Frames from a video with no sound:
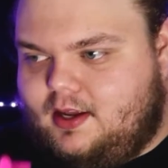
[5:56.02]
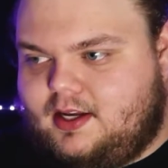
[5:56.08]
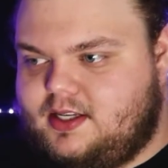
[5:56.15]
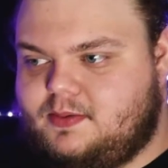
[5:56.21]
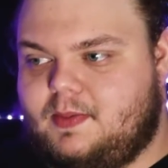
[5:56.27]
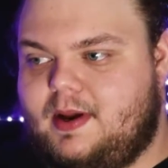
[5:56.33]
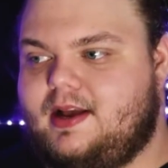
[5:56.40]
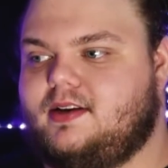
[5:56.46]

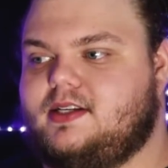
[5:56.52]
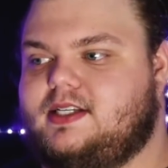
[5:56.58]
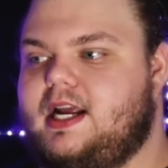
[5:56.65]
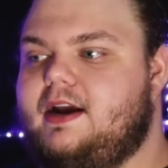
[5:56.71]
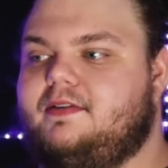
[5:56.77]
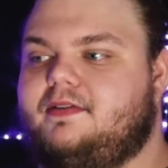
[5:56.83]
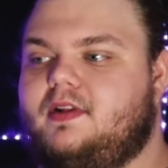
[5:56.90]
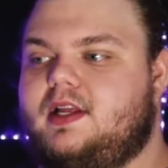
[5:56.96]
Smells
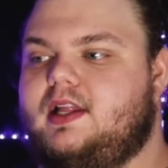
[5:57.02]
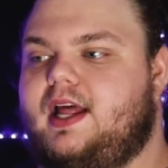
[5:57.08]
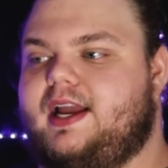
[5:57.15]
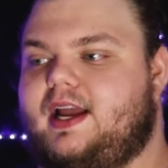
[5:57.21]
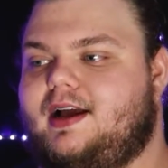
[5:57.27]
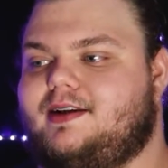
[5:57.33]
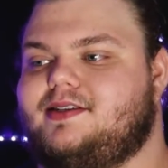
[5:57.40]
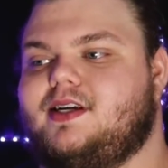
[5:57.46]
definitely
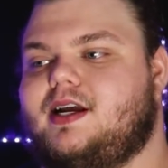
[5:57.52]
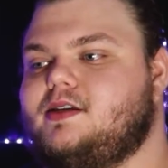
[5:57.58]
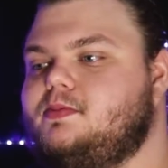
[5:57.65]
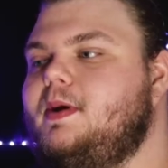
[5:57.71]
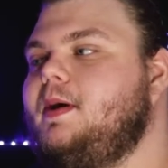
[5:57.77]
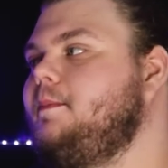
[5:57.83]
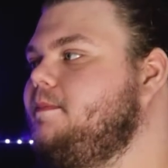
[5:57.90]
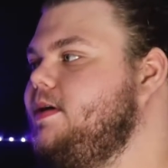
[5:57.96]
like, I, I
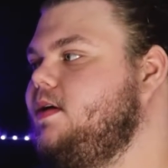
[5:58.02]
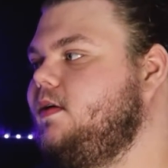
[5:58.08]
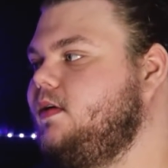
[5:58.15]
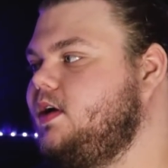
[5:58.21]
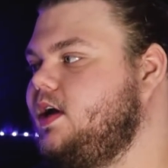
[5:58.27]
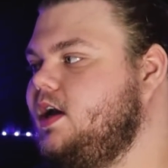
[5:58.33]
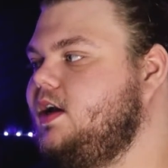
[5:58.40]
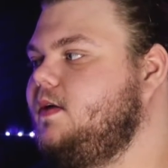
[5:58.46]
smell
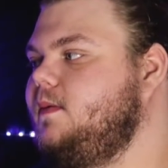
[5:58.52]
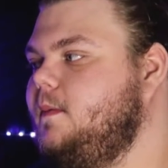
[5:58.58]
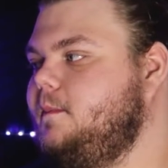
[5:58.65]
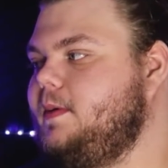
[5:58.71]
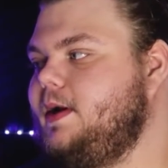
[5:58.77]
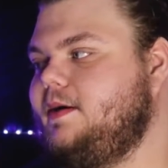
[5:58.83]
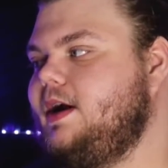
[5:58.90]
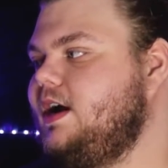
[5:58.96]
milk,
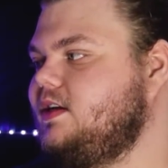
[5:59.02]
but I'm